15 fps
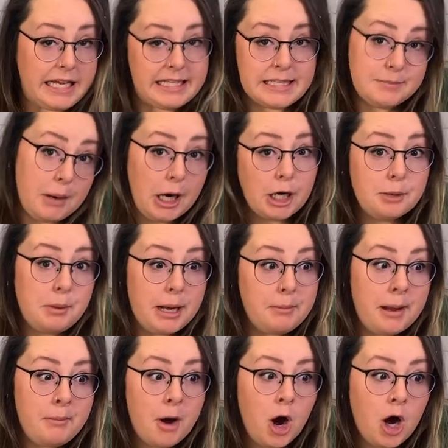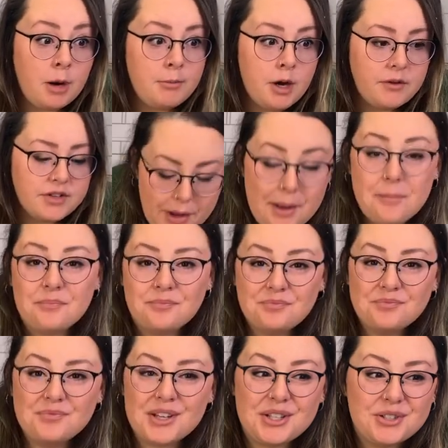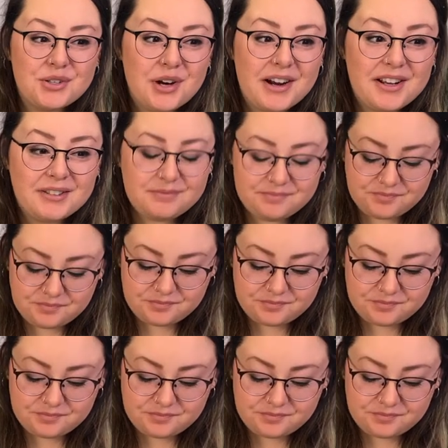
inspired by my mom. Okay, let's try it.